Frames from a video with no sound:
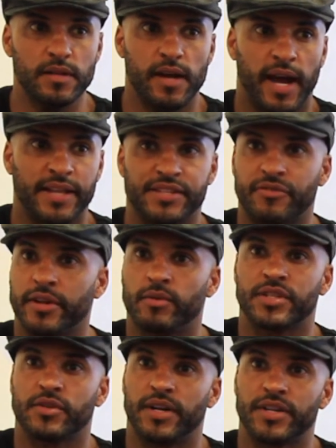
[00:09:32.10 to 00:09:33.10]
answer
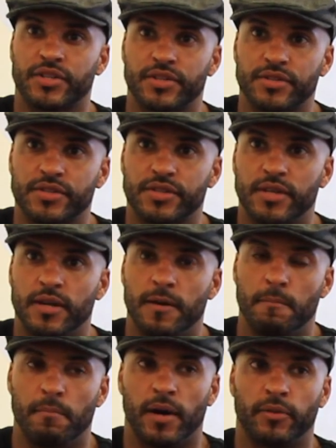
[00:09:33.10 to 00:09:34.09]
anyone's questions,
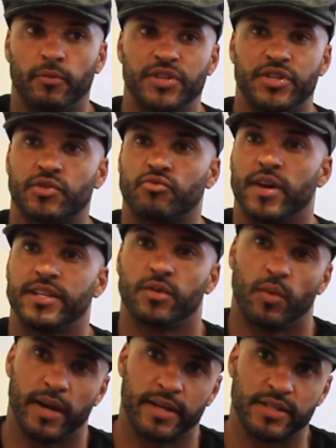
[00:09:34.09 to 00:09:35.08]
but we just raise
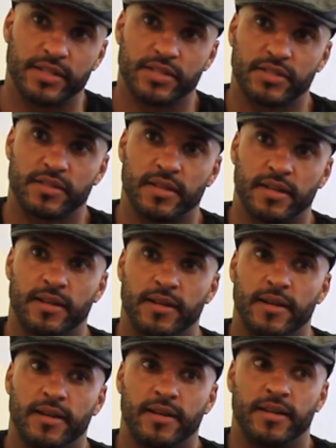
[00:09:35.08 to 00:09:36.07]
awareness that
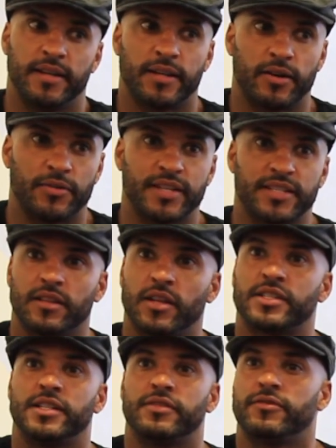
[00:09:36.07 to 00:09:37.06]
there's
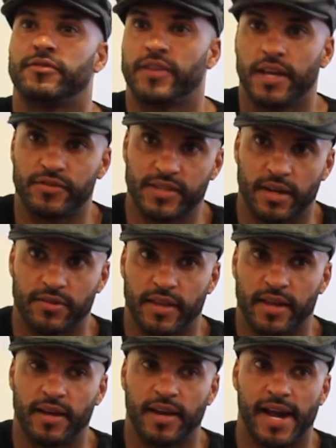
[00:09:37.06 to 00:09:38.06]
lots of different faiths out
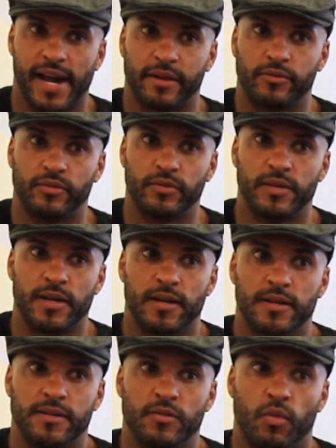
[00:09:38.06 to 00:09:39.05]
there, and
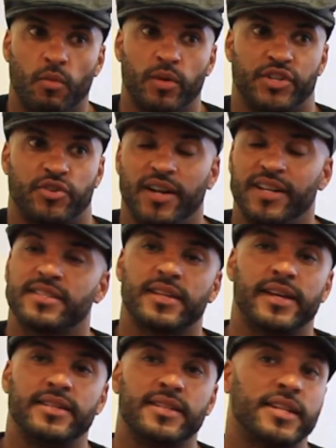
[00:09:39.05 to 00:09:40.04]
what we're trying to
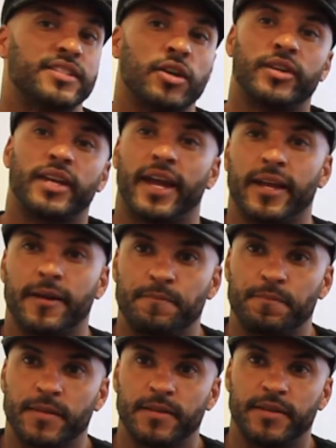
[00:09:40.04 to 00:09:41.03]
say is that it's okay.
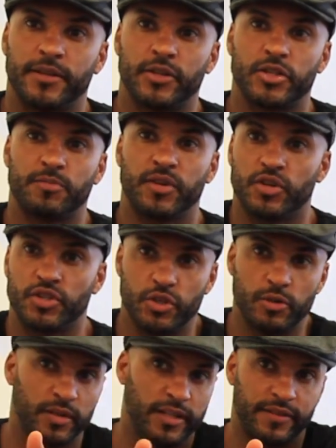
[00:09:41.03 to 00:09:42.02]
Just because
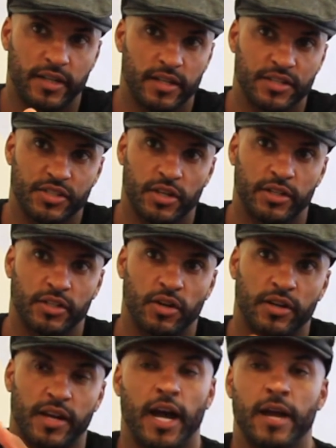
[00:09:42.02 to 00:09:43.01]
you believe in a certain
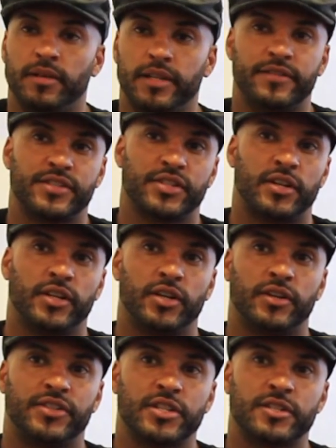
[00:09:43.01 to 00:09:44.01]
God, I believe in a certain
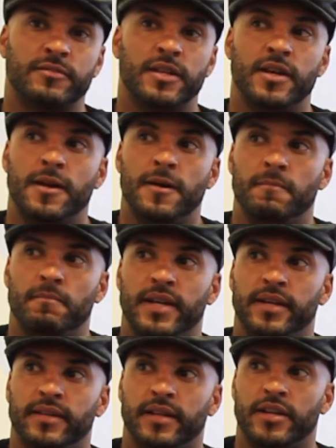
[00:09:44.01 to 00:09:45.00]
God, doesn't
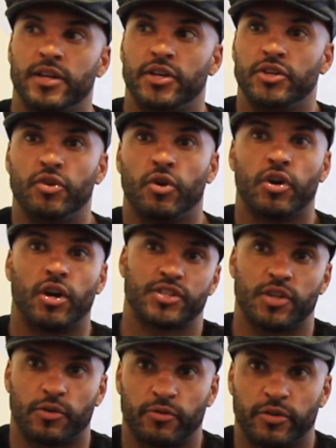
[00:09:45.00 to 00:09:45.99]
mean that your
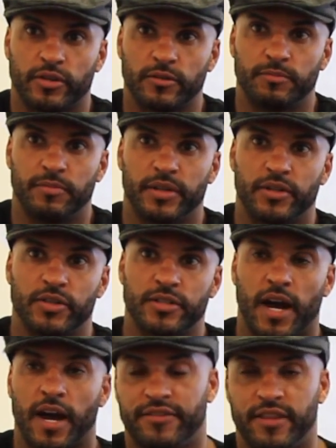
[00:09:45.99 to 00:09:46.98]
God's not real because
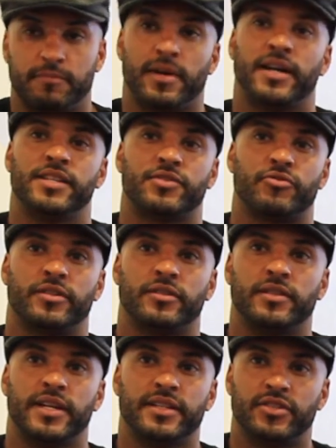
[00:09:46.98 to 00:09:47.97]
I think mine's
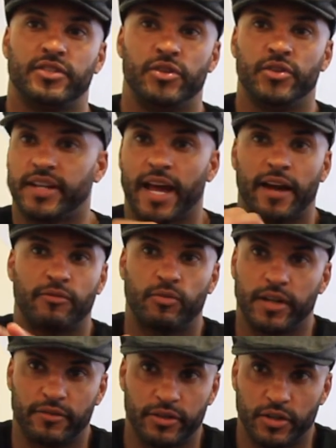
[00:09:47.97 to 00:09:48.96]
real. You can have
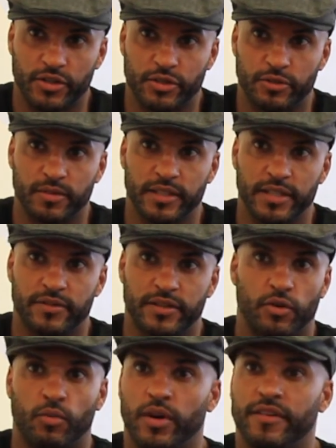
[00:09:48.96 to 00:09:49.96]
whatever God you believe in,
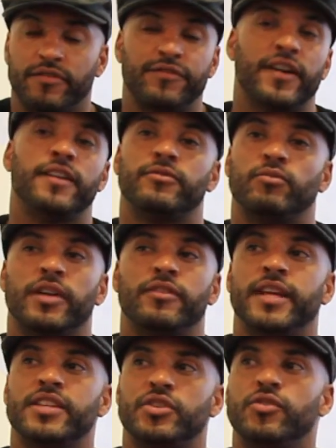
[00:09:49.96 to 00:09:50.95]
or whatever faith, whatever
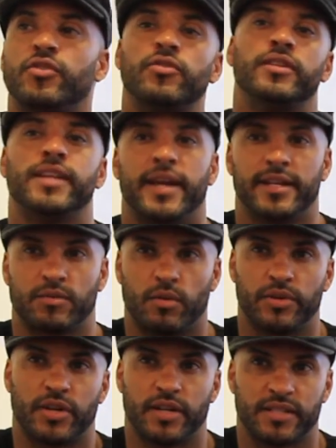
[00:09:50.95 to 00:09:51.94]
gets you through the day is what
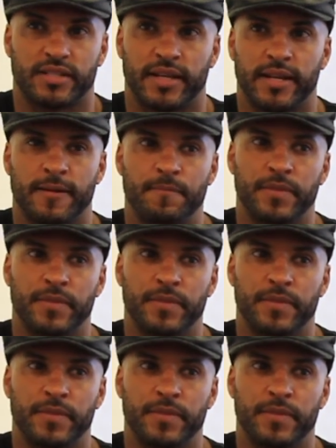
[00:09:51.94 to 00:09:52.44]
we're trying to say